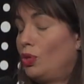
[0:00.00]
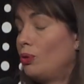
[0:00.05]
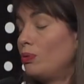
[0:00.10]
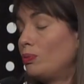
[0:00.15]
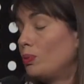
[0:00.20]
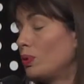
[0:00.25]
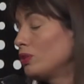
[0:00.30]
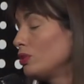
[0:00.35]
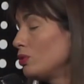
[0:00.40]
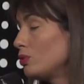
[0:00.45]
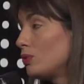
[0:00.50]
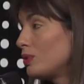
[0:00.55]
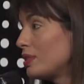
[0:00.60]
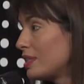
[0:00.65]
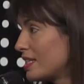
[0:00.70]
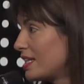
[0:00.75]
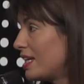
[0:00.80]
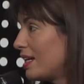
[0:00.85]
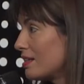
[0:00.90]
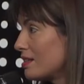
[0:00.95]
wanted to
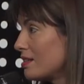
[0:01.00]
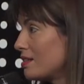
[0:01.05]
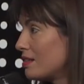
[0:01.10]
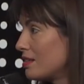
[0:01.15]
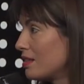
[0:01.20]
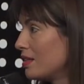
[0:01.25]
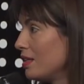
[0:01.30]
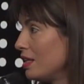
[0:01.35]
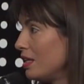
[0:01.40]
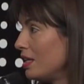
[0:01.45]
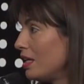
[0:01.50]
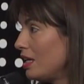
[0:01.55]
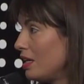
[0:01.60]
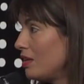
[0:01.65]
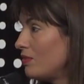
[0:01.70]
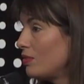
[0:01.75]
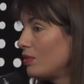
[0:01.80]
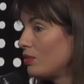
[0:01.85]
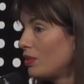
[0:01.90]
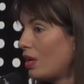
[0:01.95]
discuss
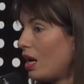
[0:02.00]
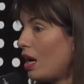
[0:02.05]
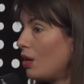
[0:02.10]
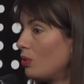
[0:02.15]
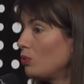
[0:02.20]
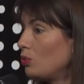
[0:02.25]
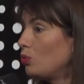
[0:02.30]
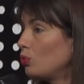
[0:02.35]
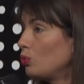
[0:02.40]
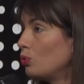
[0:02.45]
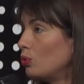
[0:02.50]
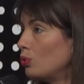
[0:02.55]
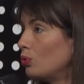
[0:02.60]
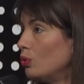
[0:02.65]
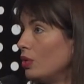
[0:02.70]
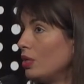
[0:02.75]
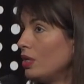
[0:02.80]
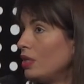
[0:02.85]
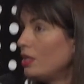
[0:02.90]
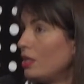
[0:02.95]
even how to
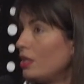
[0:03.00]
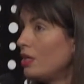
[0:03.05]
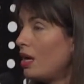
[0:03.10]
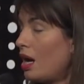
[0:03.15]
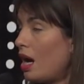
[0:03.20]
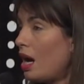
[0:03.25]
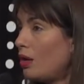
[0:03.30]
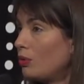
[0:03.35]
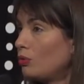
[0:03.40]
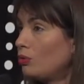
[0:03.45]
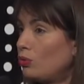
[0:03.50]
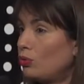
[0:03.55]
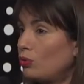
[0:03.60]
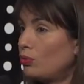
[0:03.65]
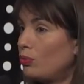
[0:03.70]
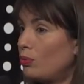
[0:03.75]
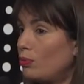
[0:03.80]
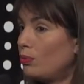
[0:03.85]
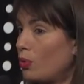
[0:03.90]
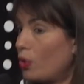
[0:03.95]

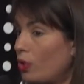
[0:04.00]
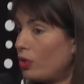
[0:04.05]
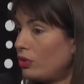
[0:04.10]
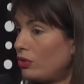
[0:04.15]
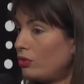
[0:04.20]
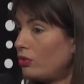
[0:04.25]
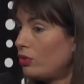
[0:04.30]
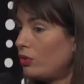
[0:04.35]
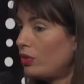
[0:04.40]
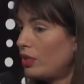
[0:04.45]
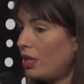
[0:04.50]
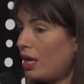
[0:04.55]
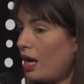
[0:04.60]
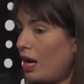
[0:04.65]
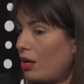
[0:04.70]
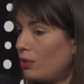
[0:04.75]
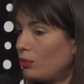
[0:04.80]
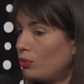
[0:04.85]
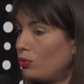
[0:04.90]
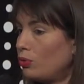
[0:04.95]
monitor and
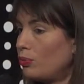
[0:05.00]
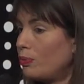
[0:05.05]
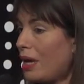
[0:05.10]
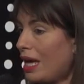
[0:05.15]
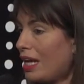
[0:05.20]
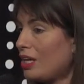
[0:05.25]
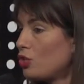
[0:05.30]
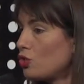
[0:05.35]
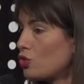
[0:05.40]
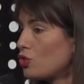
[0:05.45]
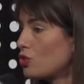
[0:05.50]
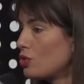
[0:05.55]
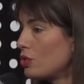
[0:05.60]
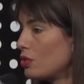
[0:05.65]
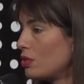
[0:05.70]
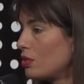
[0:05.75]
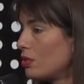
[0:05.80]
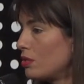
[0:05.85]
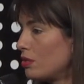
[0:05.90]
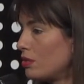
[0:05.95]
how to manage
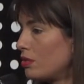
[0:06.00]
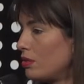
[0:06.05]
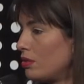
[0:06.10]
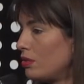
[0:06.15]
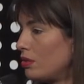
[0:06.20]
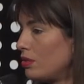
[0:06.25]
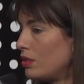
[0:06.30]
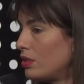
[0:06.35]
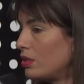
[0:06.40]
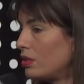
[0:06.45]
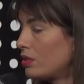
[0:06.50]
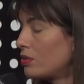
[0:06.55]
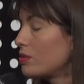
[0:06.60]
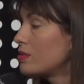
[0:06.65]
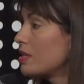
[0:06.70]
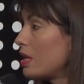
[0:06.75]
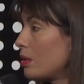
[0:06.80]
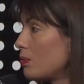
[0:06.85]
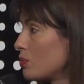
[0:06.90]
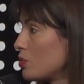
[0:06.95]
the
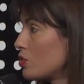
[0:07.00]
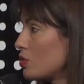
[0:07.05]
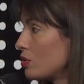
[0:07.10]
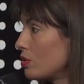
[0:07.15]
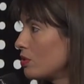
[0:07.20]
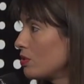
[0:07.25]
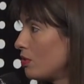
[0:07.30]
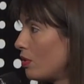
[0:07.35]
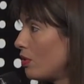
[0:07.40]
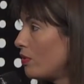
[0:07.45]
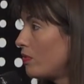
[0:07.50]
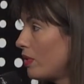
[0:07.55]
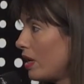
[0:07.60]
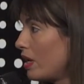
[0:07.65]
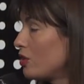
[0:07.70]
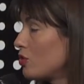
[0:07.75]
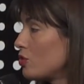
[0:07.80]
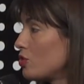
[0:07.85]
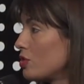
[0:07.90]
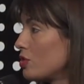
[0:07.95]
consumption of energy.